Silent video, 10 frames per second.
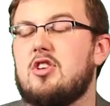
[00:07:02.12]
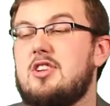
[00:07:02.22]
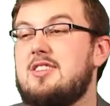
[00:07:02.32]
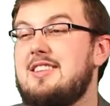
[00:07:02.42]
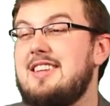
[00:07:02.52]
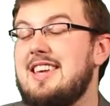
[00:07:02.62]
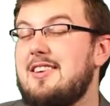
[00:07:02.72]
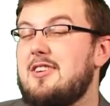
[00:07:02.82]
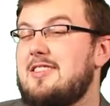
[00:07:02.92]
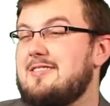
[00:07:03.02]
could
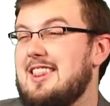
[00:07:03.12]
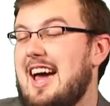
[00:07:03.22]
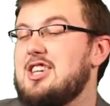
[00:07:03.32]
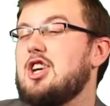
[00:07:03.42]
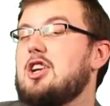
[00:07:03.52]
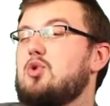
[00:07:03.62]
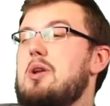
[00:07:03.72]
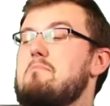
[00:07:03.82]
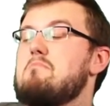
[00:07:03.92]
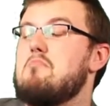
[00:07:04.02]
even latch onto
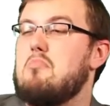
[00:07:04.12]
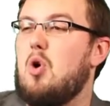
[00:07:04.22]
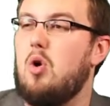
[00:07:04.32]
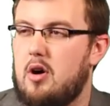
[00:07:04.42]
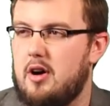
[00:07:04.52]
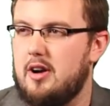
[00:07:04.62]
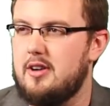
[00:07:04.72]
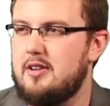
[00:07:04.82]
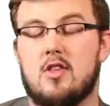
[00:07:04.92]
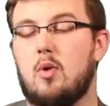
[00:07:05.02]
it more.
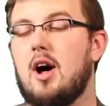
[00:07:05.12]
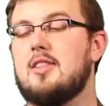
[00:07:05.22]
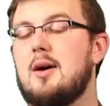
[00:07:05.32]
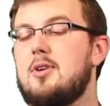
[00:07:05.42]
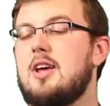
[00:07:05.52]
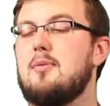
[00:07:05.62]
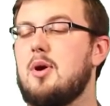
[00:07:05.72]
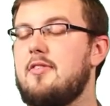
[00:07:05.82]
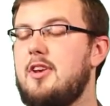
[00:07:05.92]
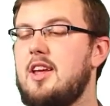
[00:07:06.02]
So while
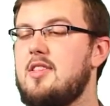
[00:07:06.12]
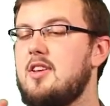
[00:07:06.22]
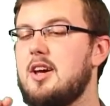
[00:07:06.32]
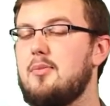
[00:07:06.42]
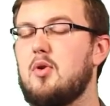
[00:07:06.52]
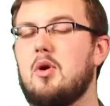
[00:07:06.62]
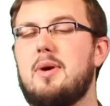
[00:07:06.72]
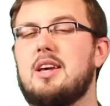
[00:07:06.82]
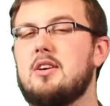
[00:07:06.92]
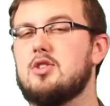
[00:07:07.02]
WWF and ECW were
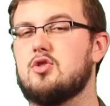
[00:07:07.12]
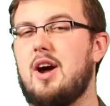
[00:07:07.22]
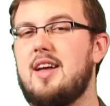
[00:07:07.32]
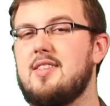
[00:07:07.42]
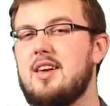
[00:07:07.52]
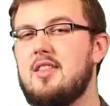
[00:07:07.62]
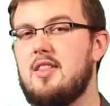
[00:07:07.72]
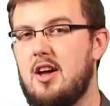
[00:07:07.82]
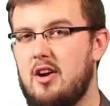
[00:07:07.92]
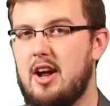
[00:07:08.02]
making strides
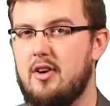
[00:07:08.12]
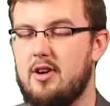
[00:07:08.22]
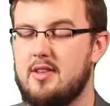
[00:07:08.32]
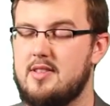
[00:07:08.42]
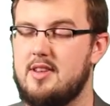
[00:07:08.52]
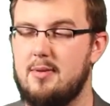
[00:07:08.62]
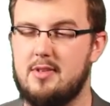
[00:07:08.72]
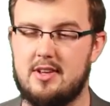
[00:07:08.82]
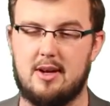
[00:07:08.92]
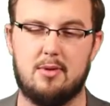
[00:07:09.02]
in their areas, the
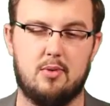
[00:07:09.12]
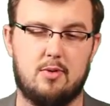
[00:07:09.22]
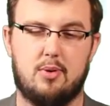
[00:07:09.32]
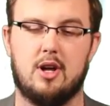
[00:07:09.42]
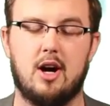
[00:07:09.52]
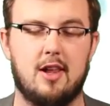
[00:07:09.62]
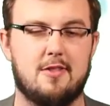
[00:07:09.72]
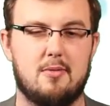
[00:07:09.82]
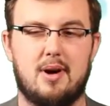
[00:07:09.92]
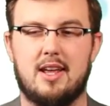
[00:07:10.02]
WCW was putting all
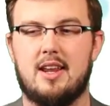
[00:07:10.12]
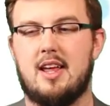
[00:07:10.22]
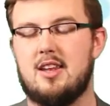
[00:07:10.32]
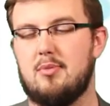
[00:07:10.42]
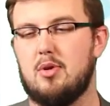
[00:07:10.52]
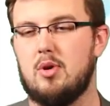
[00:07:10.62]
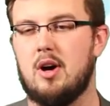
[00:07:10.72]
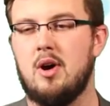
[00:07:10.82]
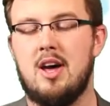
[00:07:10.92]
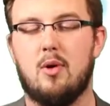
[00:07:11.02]
of their money in
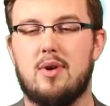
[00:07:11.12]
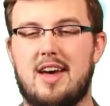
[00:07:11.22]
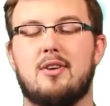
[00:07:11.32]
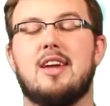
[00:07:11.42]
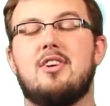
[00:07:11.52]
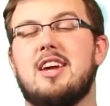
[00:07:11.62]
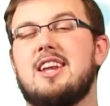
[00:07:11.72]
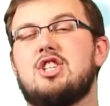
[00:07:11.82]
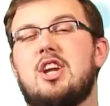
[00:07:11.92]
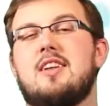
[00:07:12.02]
NWO without giving
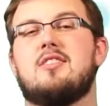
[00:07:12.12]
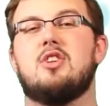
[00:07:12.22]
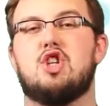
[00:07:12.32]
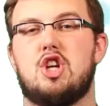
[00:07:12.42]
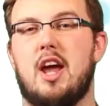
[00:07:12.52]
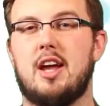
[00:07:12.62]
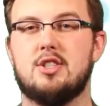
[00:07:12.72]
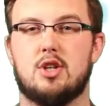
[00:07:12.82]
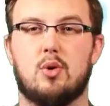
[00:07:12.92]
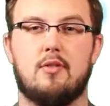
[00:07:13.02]
it a chance to
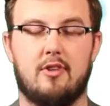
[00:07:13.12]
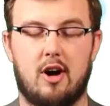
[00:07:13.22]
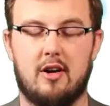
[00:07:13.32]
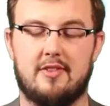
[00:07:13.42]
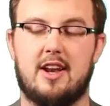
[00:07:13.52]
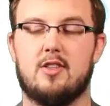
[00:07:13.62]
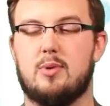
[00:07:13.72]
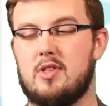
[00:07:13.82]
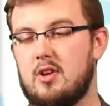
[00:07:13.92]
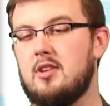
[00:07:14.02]
change or evolve, and as a
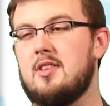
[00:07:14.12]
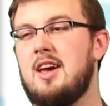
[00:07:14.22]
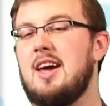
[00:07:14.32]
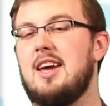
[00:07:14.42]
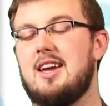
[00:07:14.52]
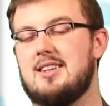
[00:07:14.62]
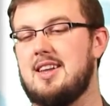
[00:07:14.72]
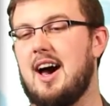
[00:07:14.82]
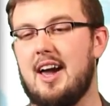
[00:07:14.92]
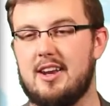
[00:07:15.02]
result, it
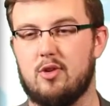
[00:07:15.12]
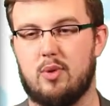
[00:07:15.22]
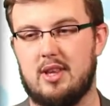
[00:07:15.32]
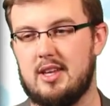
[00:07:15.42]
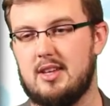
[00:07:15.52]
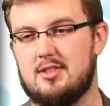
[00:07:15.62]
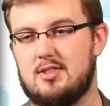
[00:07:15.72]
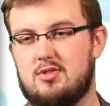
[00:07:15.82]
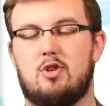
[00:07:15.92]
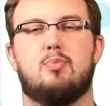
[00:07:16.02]
died a really
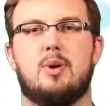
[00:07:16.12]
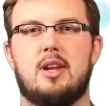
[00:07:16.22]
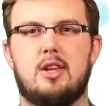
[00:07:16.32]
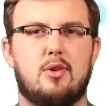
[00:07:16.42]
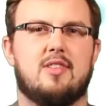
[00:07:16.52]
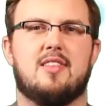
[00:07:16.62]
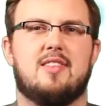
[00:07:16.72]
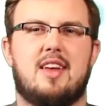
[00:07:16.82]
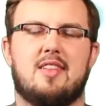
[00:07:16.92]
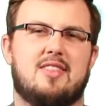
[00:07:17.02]
stupid,
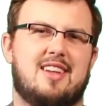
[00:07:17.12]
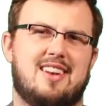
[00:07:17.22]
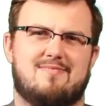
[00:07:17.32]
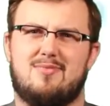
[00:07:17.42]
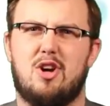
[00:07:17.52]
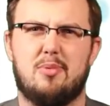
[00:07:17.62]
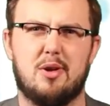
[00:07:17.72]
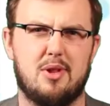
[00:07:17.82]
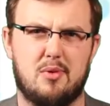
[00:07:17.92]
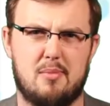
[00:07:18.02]
useless death that
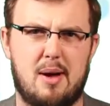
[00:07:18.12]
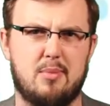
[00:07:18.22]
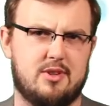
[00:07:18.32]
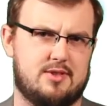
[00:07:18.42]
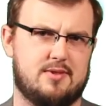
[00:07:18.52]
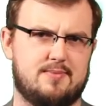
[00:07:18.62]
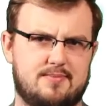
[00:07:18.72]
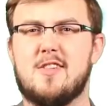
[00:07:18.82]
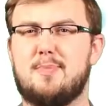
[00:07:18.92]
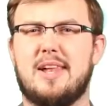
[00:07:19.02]
nobody really remembers.
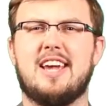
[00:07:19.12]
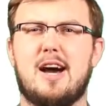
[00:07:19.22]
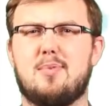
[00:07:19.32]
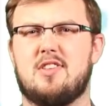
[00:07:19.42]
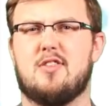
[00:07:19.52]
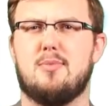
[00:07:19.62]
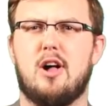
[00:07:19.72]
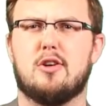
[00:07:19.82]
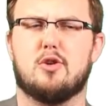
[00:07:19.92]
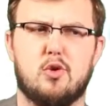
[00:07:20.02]
Splitting up into
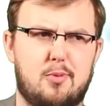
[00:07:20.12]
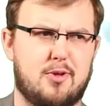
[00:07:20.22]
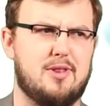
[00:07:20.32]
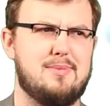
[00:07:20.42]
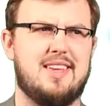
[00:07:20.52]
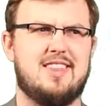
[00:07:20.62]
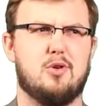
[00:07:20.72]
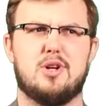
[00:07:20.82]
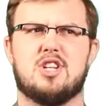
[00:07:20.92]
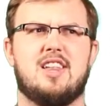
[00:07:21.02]
smaller groups only made
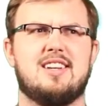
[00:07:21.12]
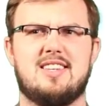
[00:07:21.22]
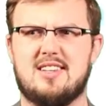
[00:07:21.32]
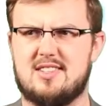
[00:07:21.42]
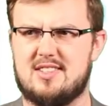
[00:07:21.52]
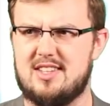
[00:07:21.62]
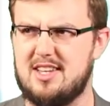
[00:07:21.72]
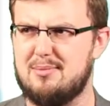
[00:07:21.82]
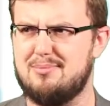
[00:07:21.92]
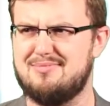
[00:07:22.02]
the original idea
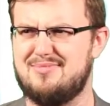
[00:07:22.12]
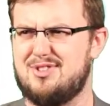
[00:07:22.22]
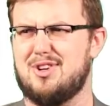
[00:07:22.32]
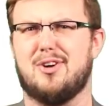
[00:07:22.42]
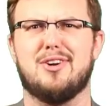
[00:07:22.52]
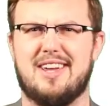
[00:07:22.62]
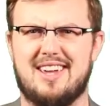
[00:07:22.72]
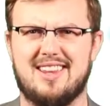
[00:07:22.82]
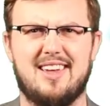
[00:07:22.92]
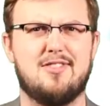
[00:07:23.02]
seem dirty.
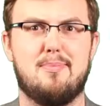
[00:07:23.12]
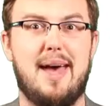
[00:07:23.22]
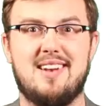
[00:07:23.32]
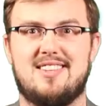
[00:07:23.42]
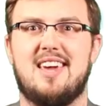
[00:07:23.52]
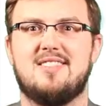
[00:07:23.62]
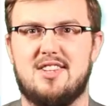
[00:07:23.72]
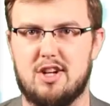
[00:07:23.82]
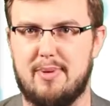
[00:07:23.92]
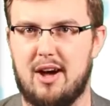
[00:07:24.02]
It left a bad taste
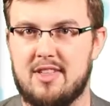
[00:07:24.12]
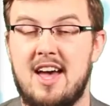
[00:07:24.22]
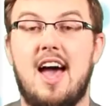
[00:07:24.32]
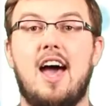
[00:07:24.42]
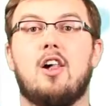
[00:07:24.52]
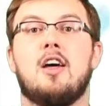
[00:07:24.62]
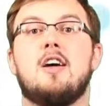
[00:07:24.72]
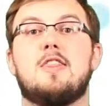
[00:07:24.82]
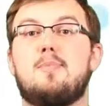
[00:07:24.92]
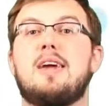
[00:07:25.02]
in your mouth. Hell,
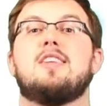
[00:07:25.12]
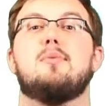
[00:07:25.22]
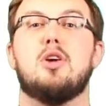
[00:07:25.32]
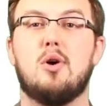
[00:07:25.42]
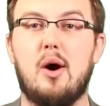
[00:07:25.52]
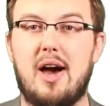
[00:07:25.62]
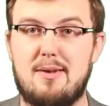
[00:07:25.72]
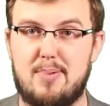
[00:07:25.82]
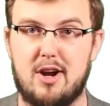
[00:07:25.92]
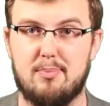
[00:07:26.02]
the BWO
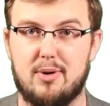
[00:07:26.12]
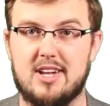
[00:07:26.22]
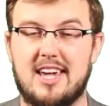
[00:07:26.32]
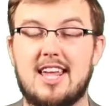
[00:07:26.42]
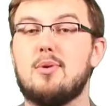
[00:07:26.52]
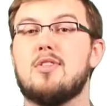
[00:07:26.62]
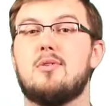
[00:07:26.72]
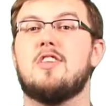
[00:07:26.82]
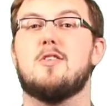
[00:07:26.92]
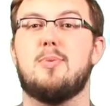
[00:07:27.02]
had better booking and it was
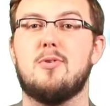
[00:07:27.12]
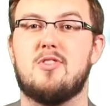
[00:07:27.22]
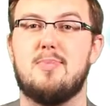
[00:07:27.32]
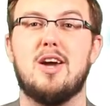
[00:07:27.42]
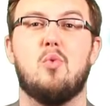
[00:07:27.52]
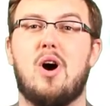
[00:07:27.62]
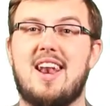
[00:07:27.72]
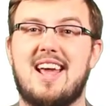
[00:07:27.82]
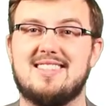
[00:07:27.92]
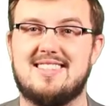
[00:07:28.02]
only supposed to be a
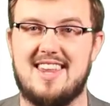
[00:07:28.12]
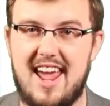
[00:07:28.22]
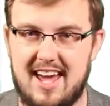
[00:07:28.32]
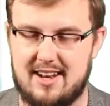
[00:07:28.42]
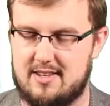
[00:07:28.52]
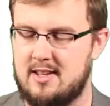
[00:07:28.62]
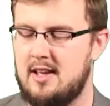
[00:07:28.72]
one-night stand.